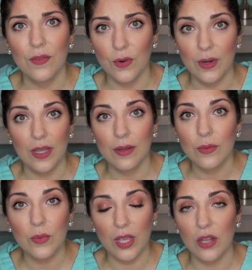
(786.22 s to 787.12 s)
For real,
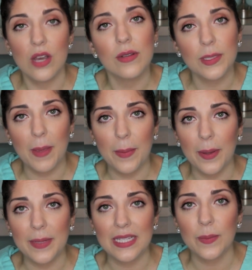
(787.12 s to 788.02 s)
we all know it's my
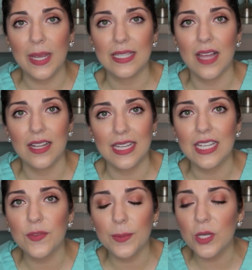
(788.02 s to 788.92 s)
pumpkin spice
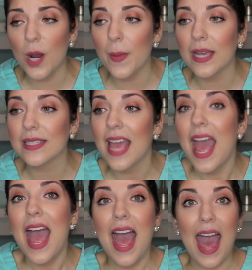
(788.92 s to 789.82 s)
lattes from Starbucks.
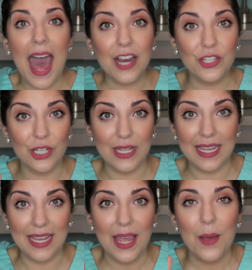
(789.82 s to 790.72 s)

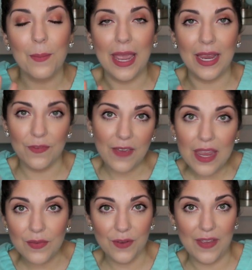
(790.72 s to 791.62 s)
Actually, my
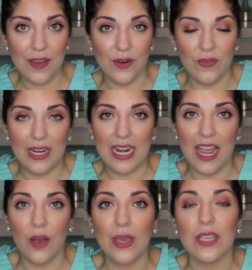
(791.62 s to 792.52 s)
favorite favorite right
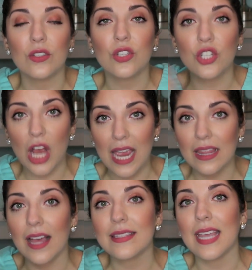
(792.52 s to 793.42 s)
now is
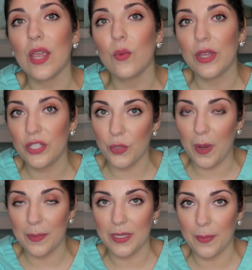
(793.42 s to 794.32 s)
chai latte with two
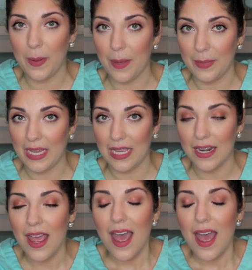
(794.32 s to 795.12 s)
pumps of pumpkin.